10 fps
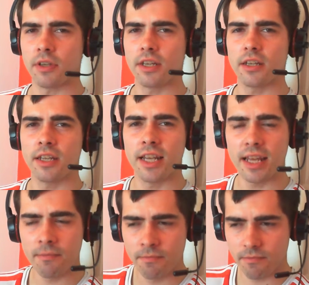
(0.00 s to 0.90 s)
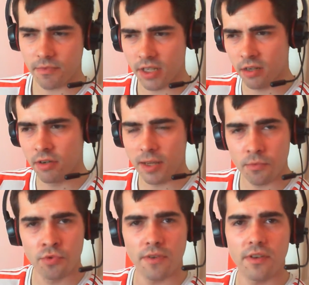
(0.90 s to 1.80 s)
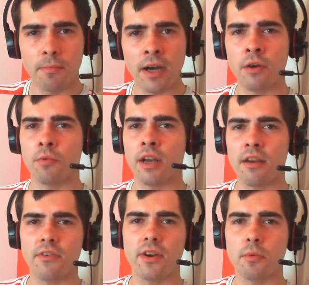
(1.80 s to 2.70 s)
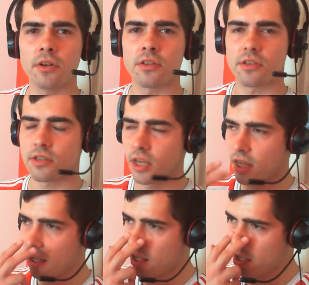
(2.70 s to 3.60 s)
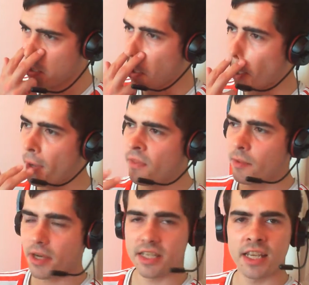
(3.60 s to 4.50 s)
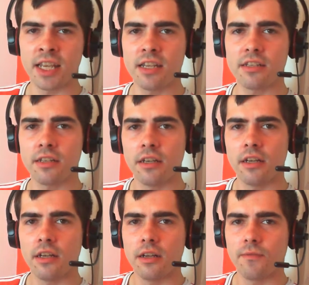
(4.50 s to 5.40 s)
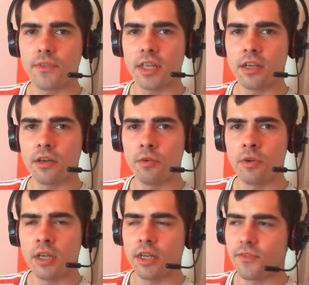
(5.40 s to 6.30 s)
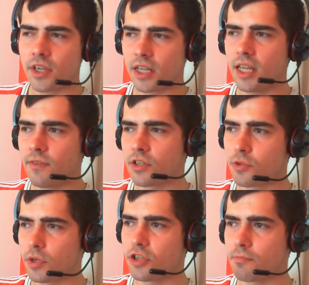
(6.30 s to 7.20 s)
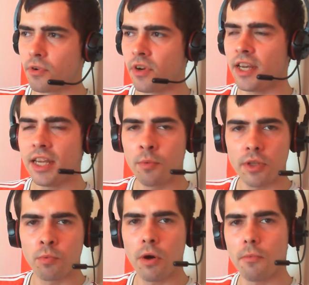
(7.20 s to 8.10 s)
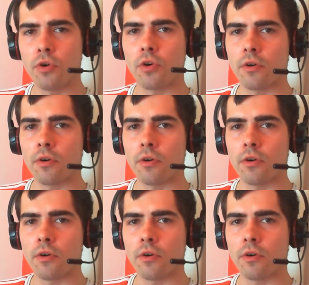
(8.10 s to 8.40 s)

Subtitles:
You let him, you know, let him drift about wherever he wants. And the best thing is, you know, you could even switch Barini with Watmore.